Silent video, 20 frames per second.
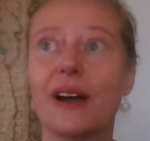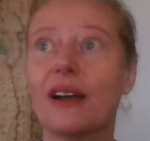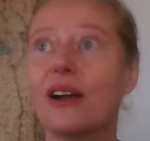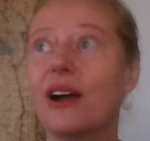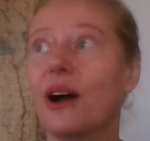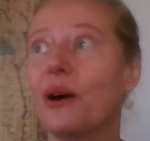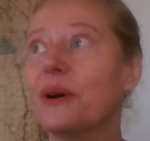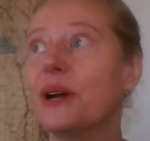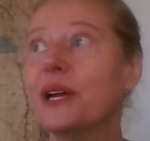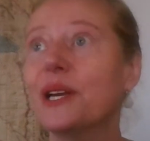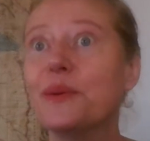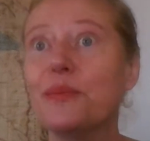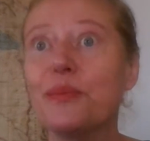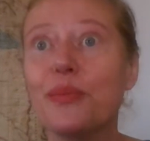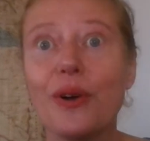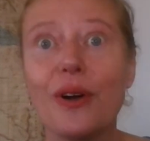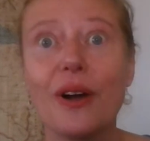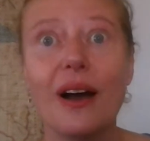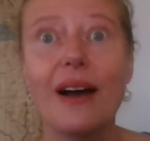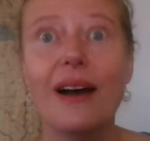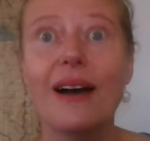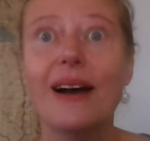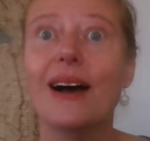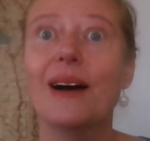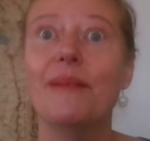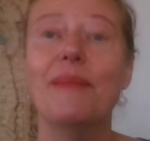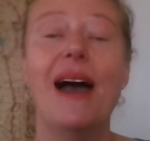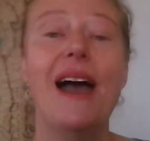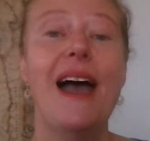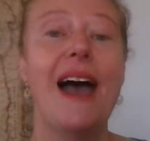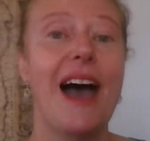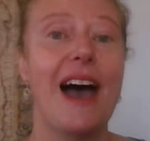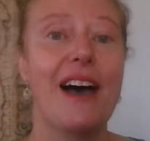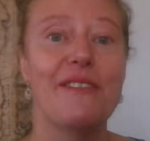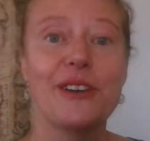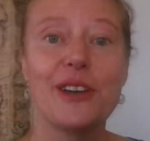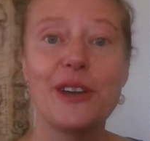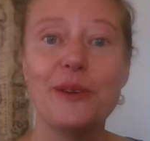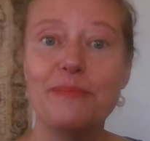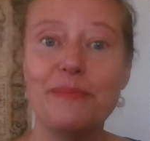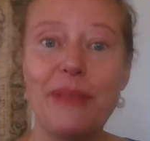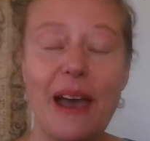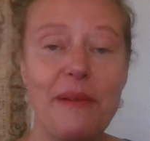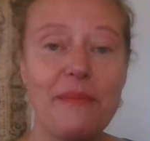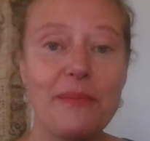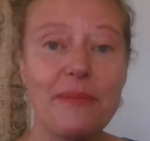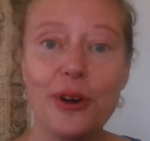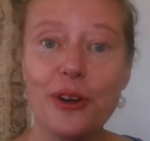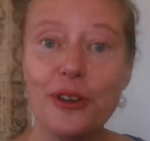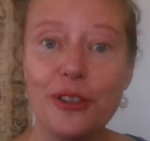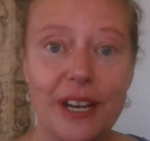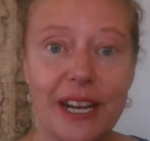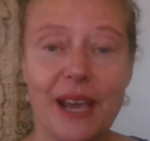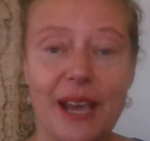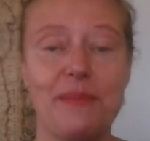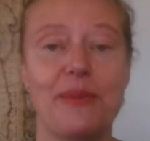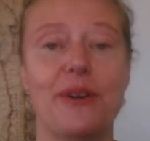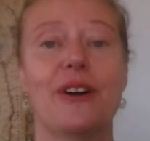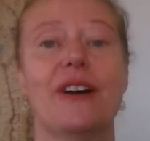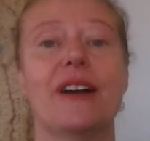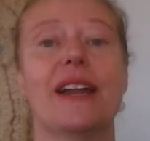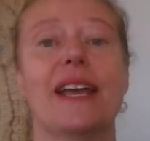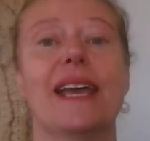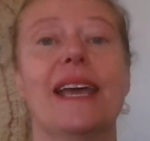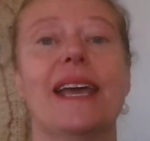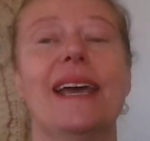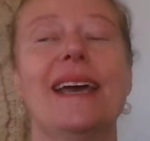going to prom, having that birthday party.